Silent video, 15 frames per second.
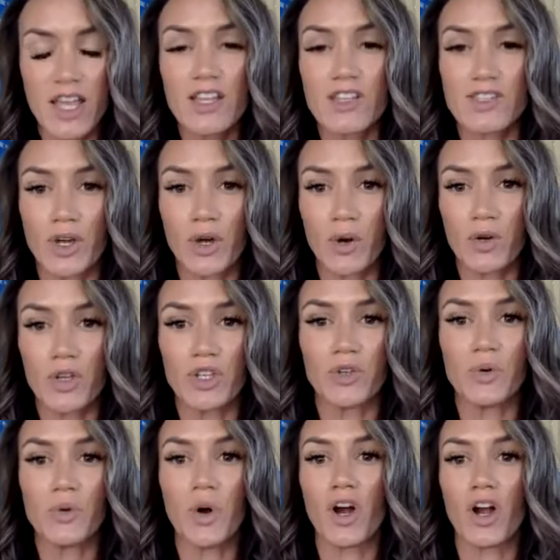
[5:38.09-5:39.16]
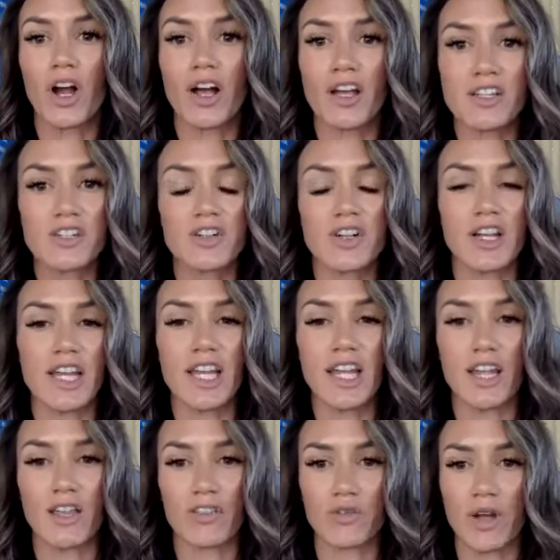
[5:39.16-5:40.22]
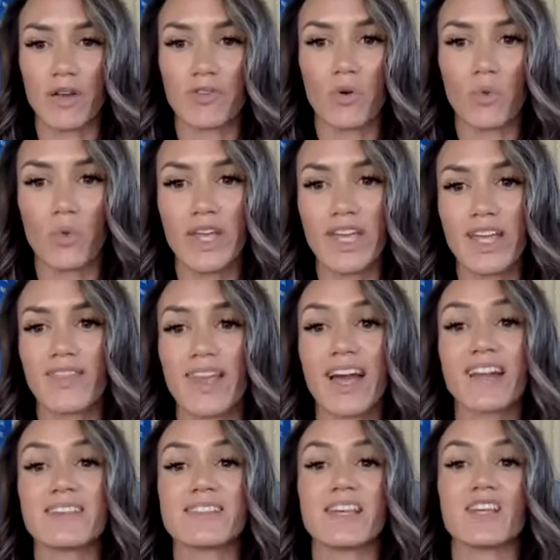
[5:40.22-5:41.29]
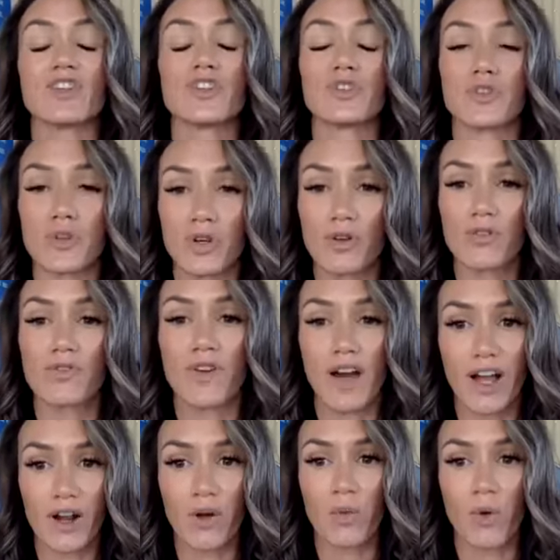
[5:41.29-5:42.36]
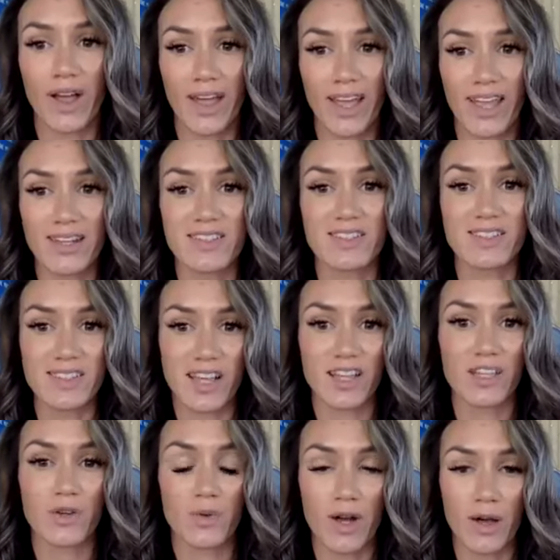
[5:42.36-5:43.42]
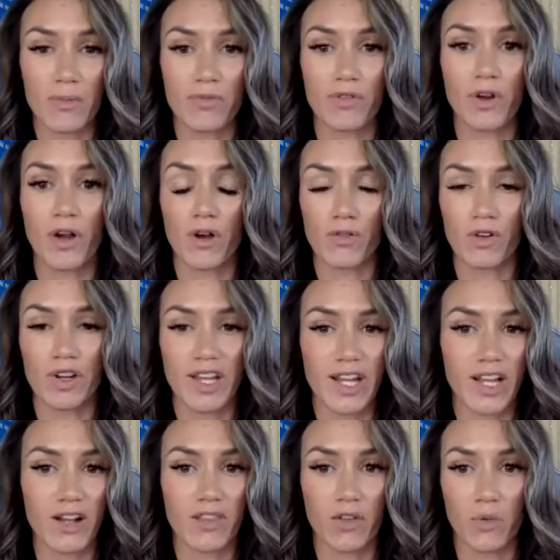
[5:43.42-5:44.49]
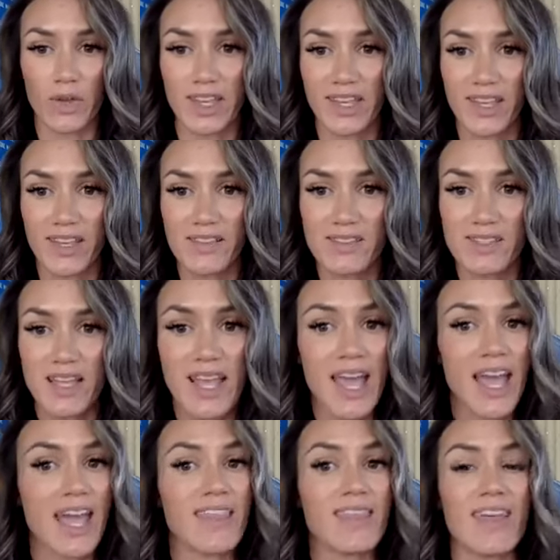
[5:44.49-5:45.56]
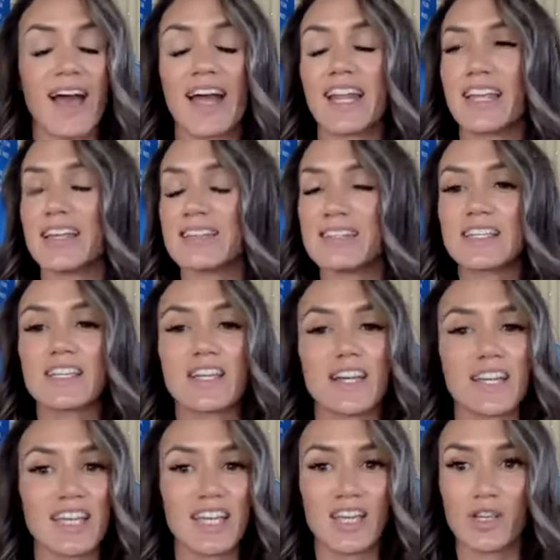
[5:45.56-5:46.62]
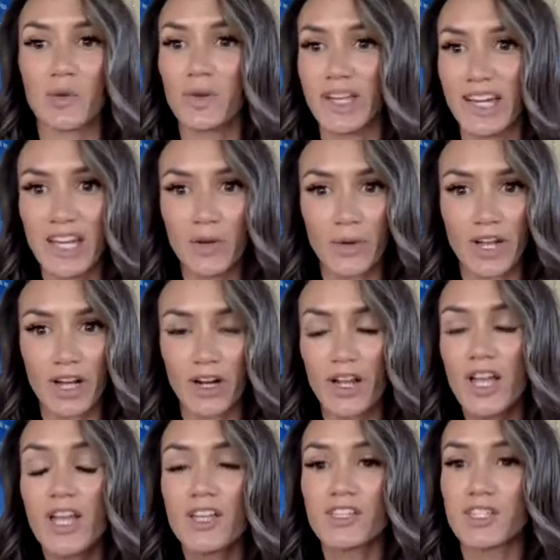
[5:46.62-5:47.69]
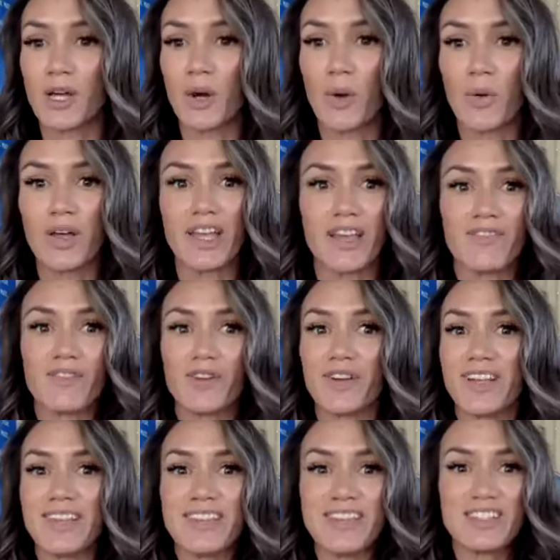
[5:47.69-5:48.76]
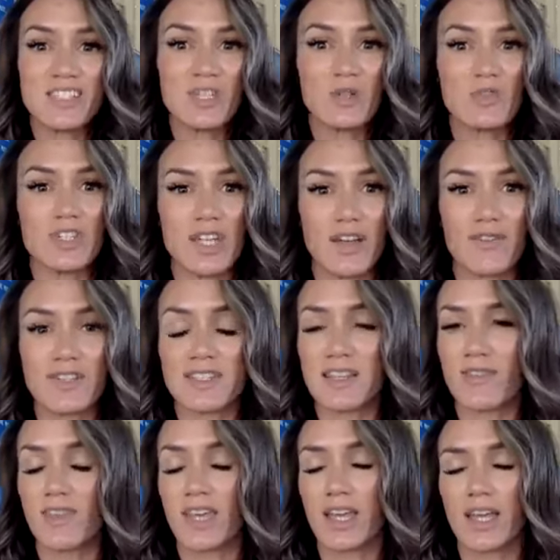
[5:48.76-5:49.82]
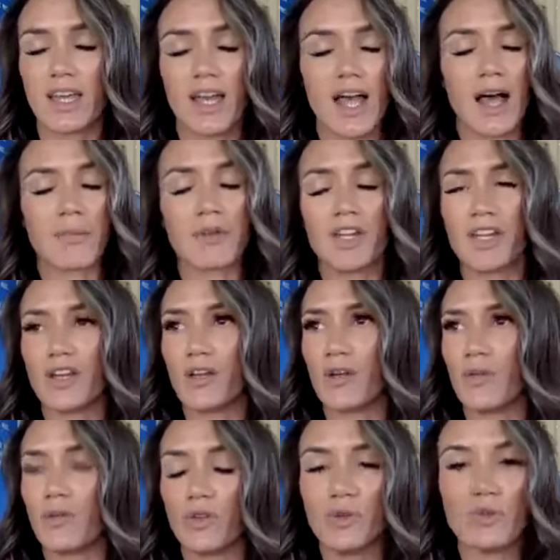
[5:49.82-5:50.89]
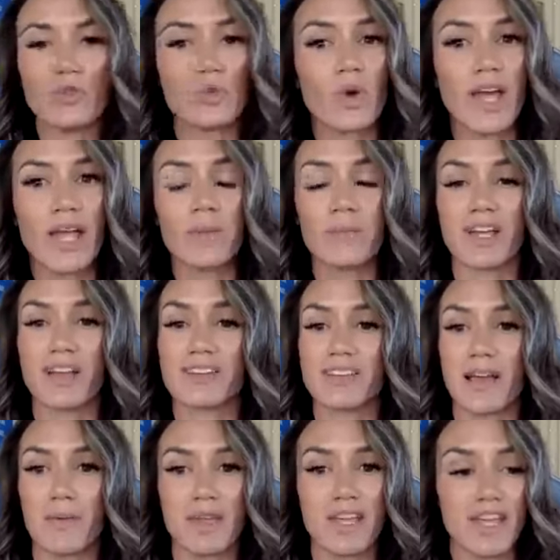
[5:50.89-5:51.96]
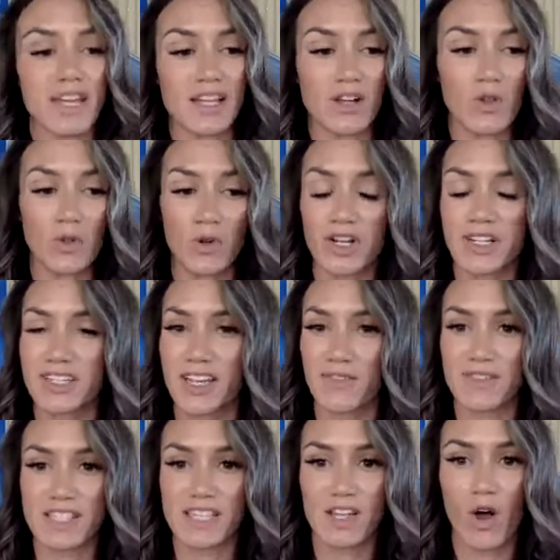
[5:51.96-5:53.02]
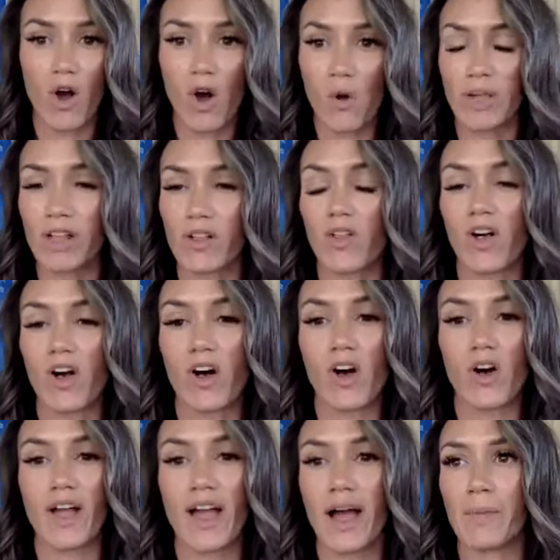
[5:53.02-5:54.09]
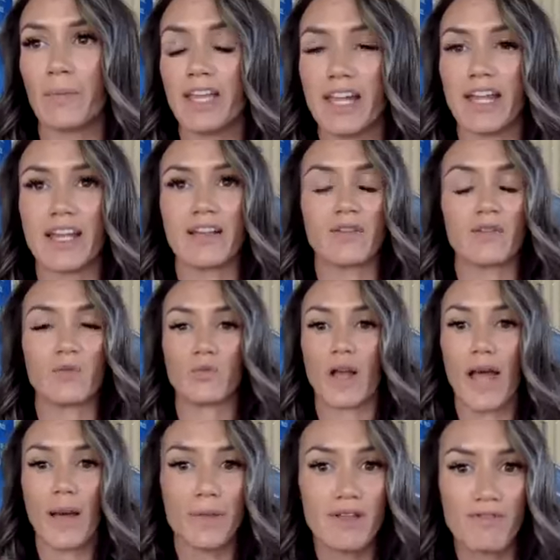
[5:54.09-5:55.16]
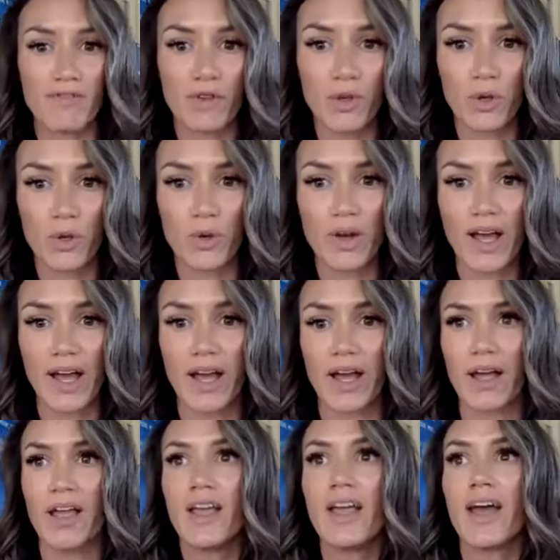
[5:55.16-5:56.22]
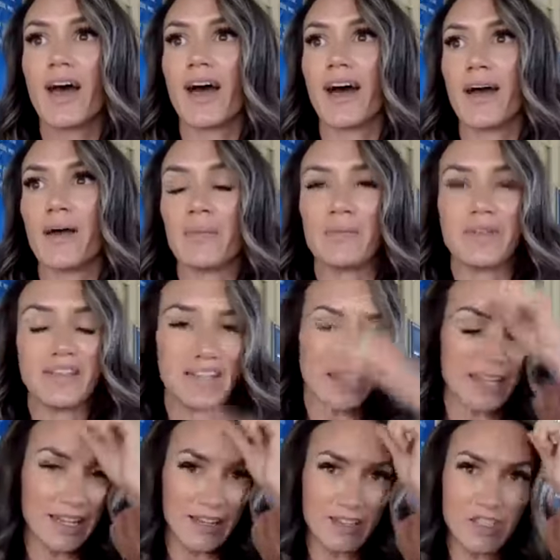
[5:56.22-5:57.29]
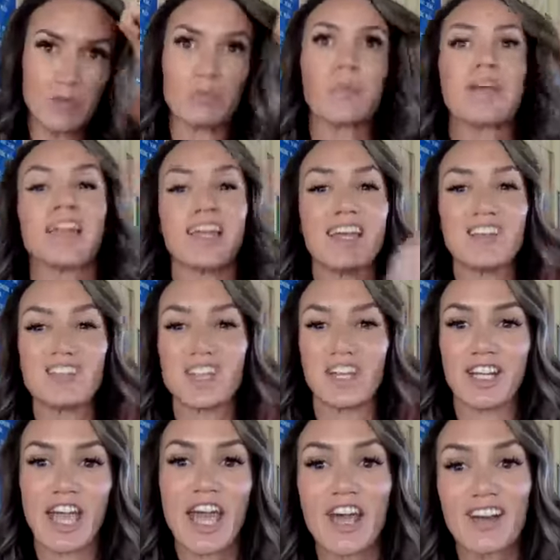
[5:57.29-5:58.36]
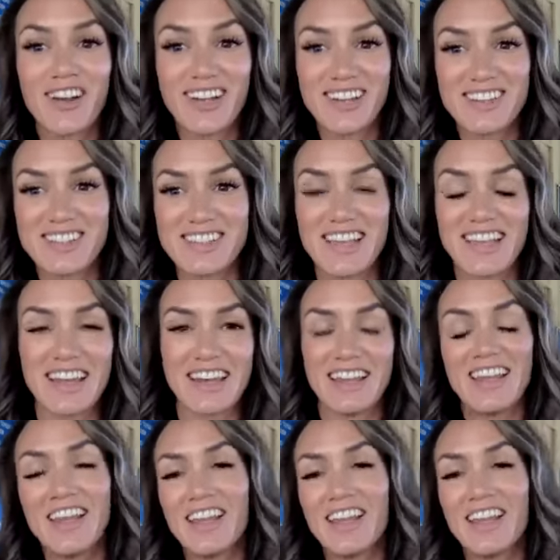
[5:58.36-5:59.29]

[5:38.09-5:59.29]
So you are under eating throughout the week, and that is a surefire way to set you up for overeating on the weekends, and that isn't going to get you anywhere. So if you're in this huge deficit thinking, I'm going to lose weight because I'm in a caloric deficit all week long, I'm eating rabbit food, I'm eating spinach and carrots and,